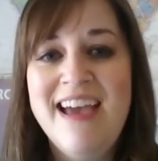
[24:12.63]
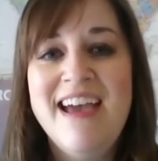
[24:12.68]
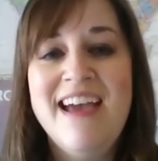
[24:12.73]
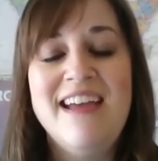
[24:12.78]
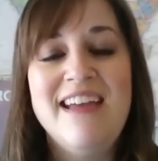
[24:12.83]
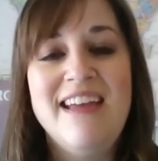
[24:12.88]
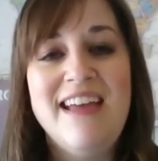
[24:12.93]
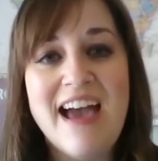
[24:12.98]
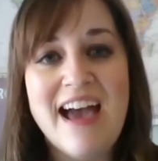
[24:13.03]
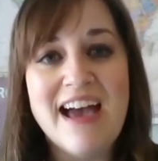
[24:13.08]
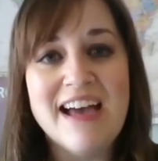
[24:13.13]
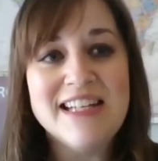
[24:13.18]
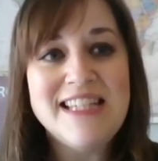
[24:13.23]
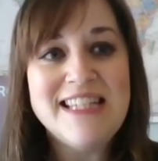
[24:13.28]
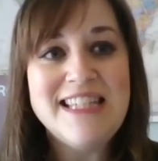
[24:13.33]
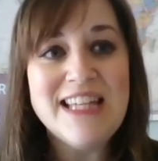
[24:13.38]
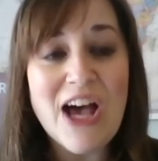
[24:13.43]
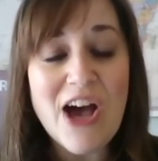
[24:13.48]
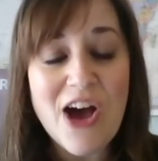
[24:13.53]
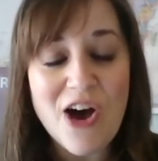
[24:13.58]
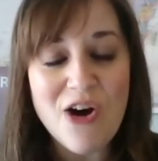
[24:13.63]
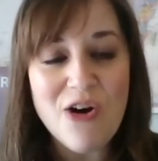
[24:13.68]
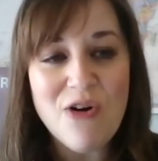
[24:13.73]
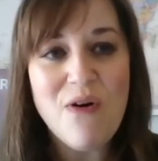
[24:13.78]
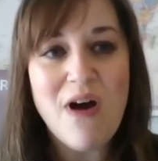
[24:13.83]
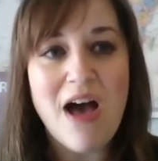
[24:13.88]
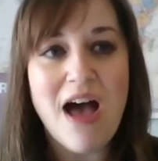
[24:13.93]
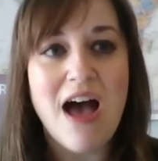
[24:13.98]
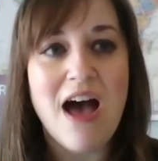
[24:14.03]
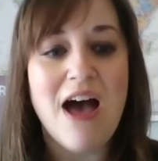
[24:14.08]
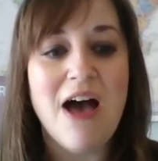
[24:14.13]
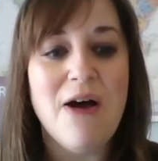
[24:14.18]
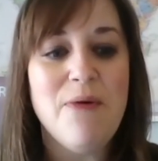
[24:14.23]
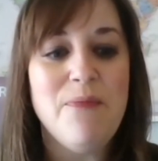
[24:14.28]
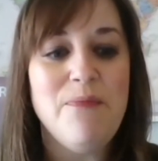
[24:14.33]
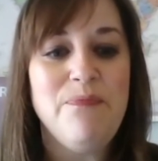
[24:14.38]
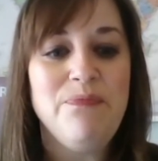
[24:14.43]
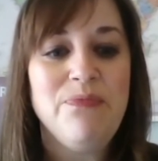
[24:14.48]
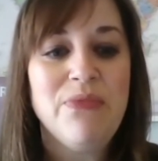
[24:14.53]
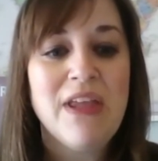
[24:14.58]
Yeah.
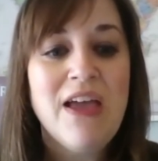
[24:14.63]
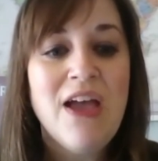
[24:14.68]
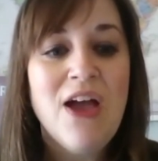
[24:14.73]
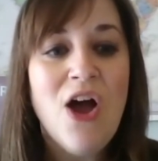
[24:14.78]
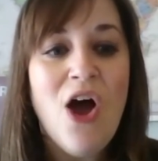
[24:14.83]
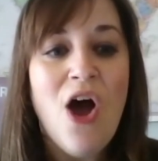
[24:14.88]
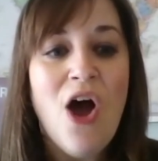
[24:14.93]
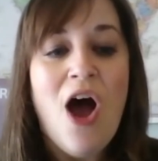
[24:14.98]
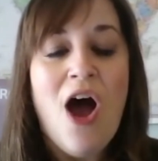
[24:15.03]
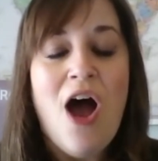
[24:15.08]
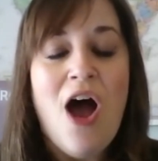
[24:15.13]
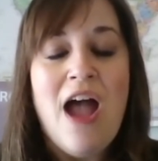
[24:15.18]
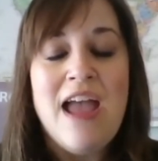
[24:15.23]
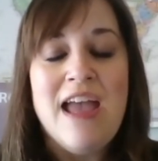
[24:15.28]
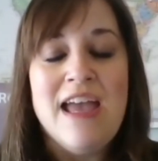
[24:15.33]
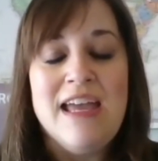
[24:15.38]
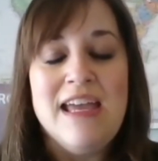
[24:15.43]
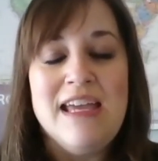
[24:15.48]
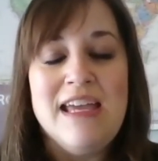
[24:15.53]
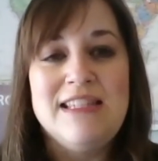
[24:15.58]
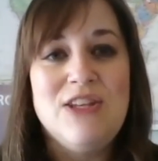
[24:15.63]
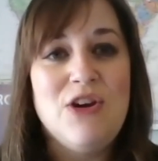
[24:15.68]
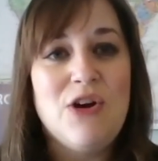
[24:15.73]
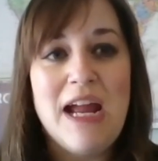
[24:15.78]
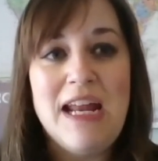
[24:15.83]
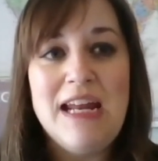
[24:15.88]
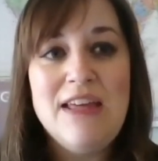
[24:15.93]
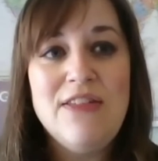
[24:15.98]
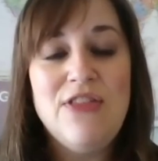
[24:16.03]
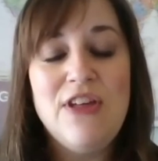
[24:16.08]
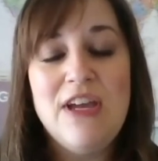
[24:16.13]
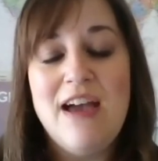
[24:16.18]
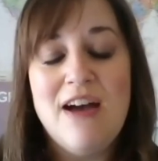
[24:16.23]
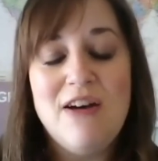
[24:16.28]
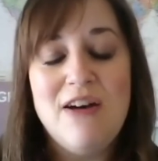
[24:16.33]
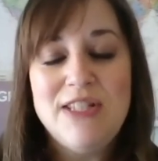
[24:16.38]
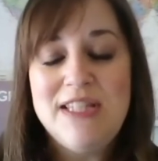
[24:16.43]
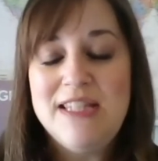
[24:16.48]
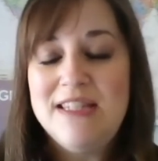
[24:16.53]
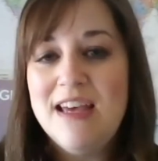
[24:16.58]
So is there anything
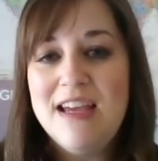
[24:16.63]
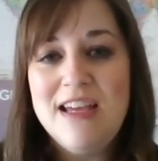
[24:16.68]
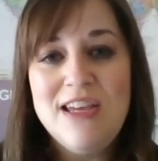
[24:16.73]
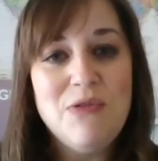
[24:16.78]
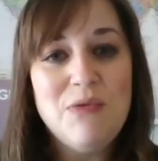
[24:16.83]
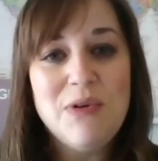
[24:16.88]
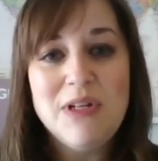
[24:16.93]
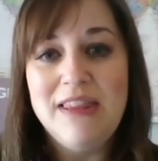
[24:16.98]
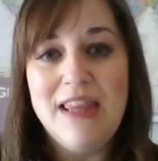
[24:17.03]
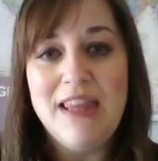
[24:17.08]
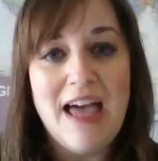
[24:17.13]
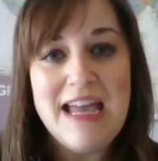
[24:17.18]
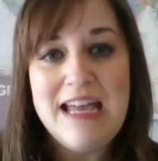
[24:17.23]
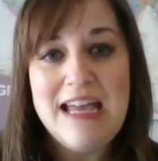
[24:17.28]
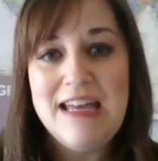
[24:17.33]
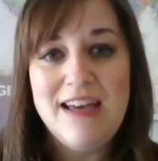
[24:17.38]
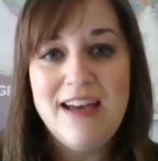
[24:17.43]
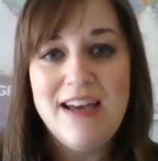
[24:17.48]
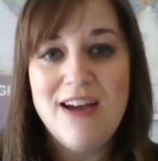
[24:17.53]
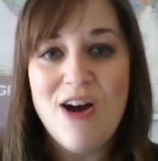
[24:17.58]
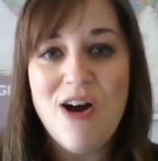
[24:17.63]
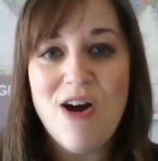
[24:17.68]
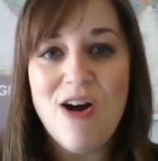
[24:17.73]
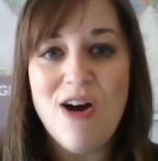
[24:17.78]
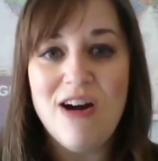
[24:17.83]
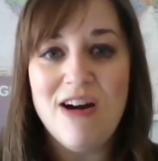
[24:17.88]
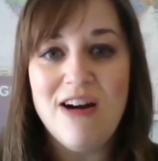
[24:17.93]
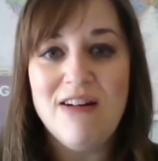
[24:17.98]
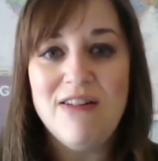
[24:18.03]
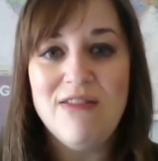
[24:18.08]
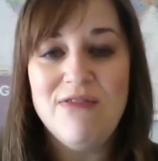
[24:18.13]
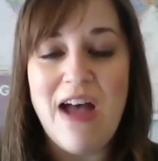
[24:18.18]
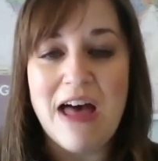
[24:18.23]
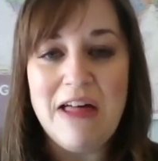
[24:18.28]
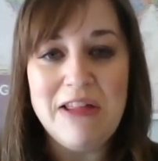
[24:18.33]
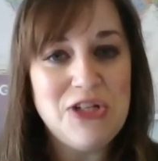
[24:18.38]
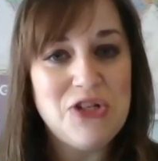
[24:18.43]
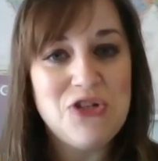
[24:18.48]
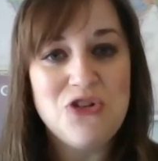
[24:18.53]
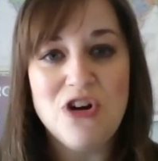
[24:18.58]
else that you would like our
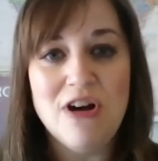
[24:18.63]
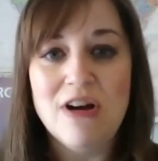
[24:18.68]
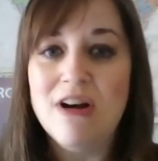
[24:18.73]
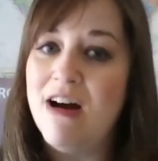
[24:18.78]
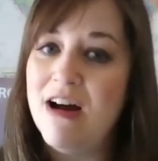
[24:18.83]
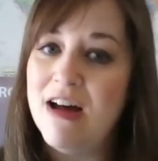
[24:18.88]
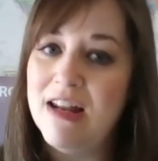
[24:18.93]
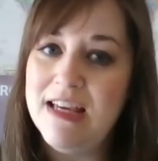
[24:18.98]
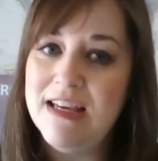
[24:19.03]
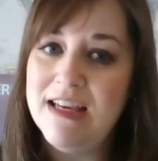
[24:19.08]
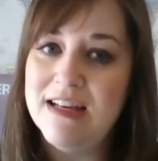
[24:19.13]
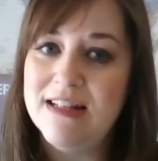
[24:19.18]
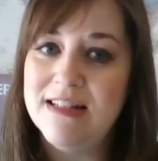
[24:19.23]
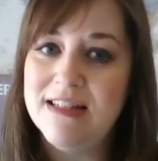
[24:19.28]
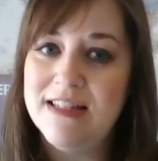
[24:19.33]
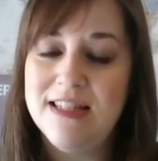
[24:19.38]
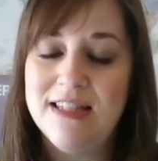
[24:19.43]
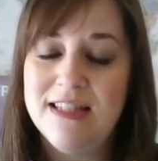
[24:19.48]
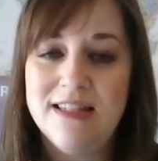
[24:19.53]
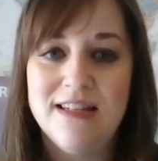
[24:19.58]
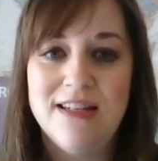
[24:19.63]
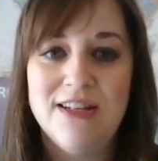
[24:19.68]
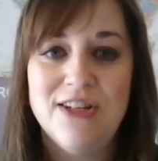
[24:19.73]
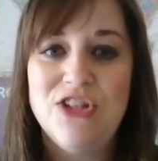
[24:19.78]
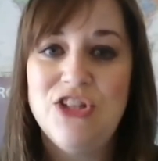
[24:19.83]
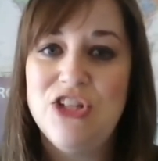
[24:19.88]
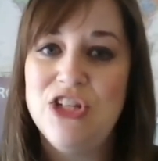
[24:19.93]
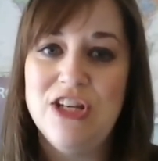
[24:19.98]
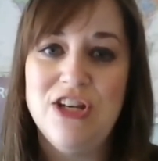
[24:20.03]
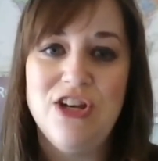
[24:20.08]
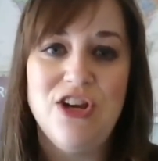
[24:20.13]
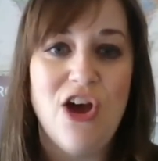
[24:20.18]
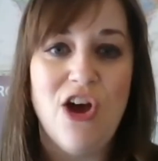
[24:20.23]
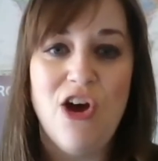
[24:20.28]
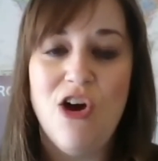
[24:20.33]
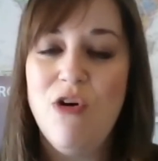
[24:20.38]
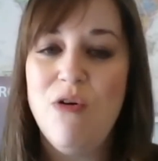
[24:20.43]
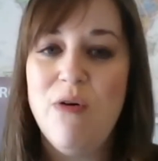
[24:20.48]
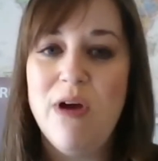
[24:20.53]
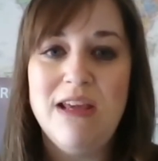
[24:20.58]
Valley Strong audience to
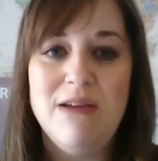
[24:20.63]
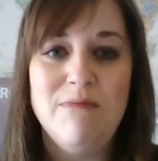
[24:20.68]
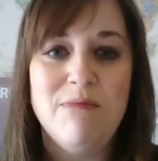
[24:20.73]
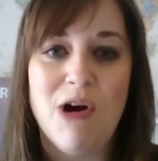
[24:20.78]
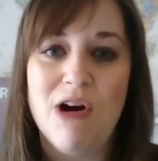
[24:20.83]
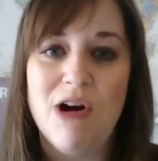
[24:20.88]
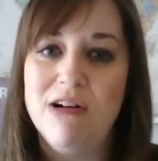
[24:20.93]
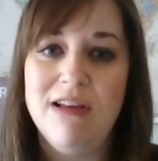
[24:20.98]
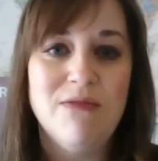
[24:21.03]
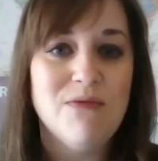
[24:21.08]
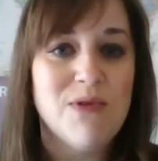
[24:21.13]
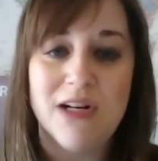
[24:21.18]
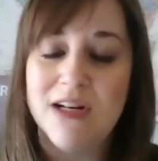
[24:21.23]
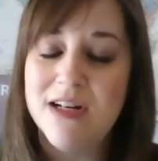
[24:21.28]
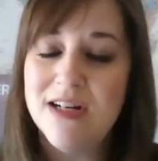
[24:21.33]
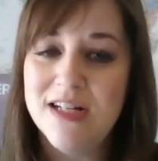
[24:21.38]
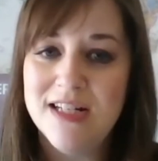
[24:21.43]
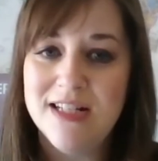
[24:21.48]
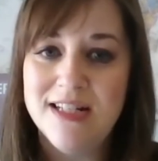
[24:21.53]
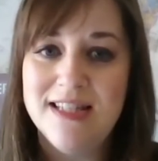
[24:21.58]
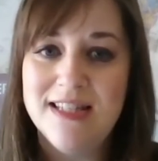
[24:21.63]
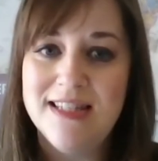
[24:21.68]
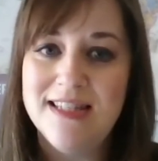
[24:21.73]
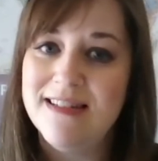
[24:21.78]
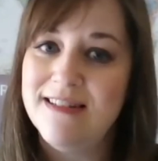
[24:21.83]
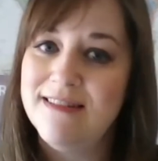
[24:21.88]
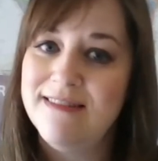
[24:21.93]
know? Any parting words?